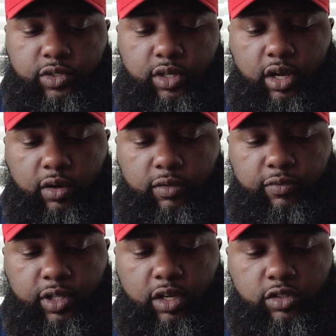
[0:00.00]

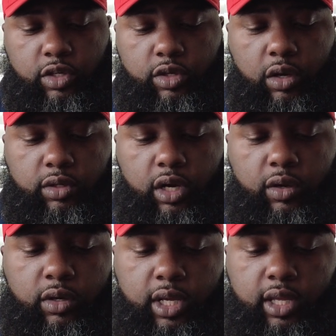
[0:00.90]
For those of you who don't
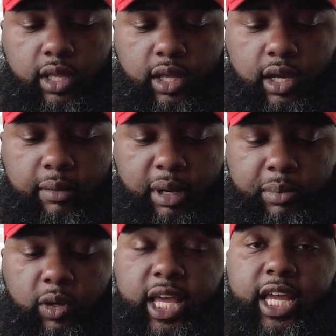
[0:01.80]
know, I
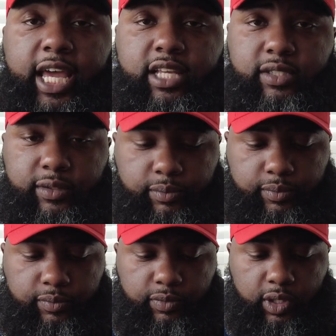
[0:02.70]
blew a head gasket,
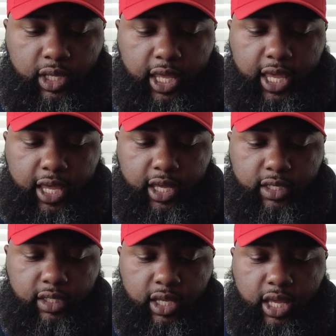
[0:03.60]

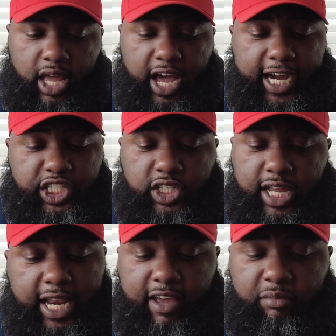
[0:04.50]
and I should
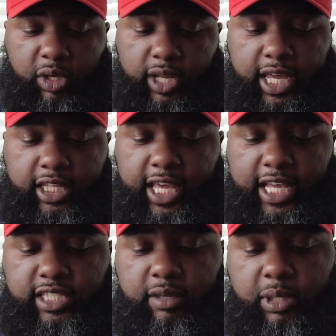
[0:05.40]
not have blown a head
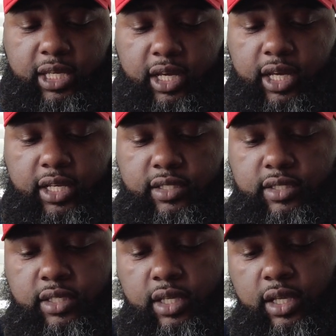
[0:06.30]
gasket
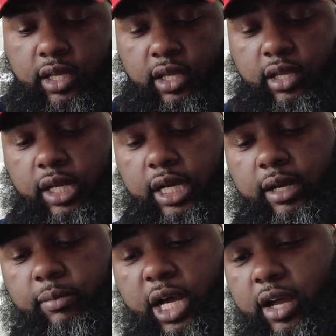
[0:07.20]
because
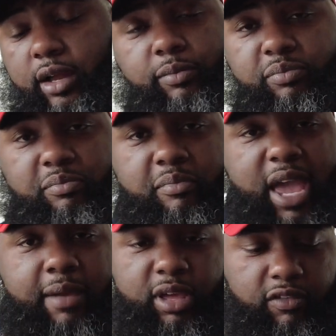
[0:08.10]
I
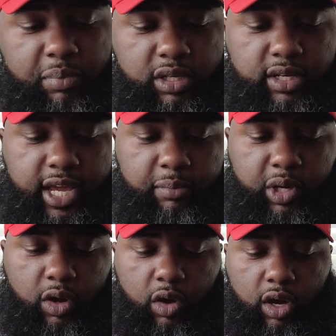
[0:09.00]
maybe have
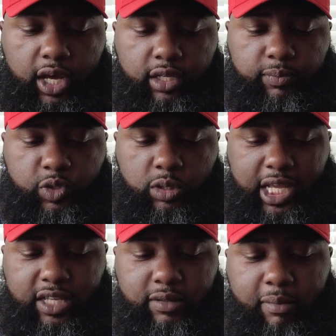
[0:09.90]
put on
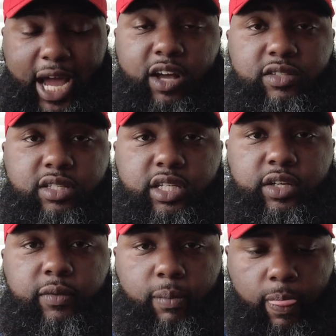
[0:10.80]
2,000 miles this
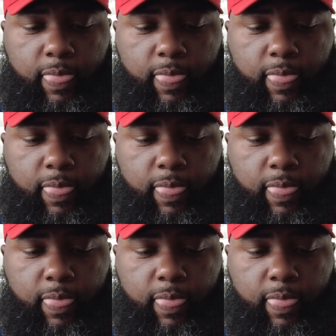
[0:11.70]
year.